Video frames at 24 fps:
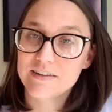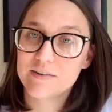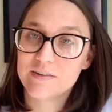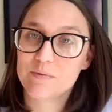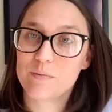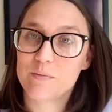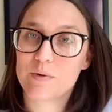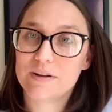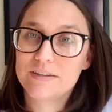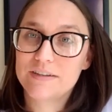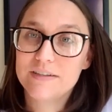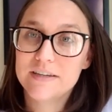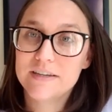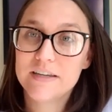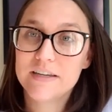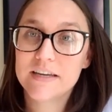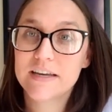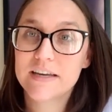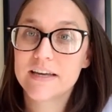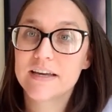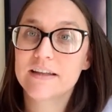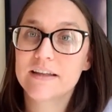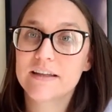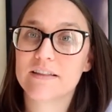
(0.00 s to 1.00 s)
wanting
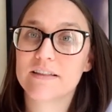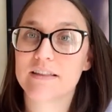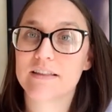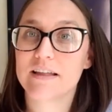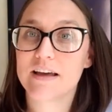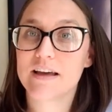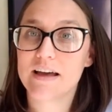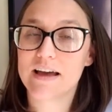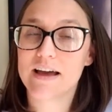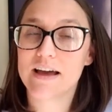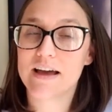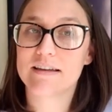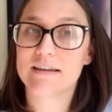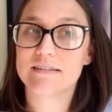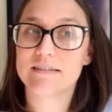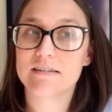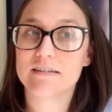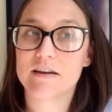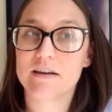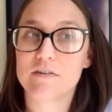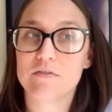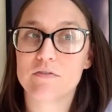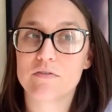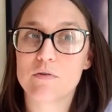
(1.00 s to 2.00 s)
it as
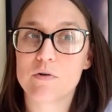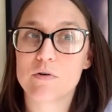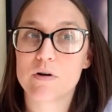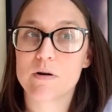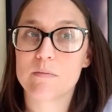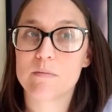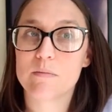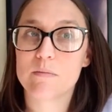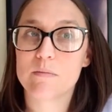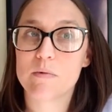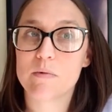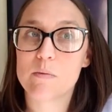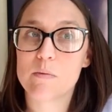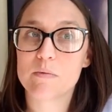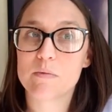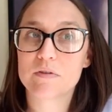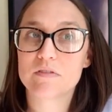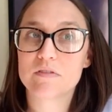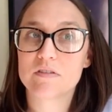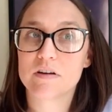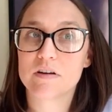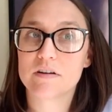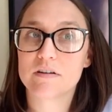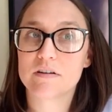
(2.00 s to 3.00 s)
a form
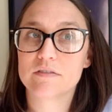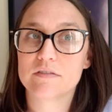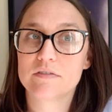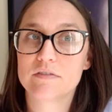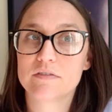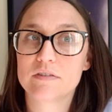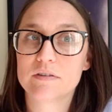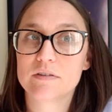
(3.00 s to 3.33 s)
almost of